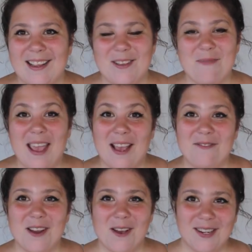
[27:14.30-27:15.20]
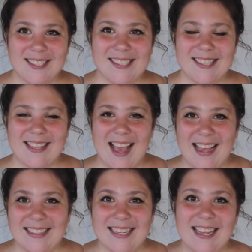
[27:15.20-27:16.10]
you may have noticed
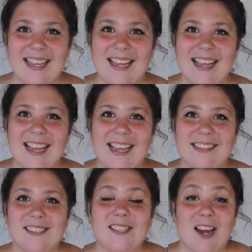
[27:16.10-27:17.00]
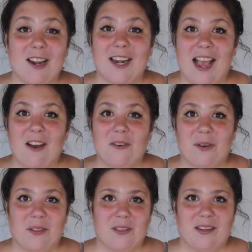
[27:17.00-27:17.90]
that it started out
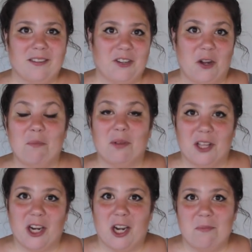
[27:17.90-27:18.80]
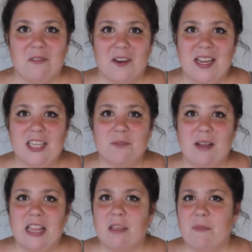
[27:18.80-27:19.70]
with the little blurb for each
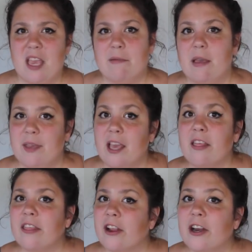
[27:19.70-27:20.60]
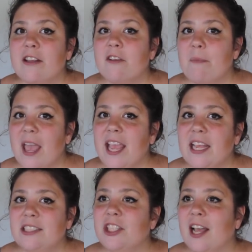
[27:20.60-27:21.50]
month being maybe a third of a
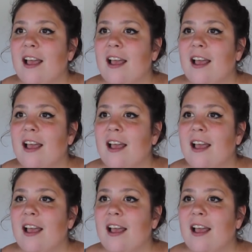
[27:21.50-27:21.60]
page.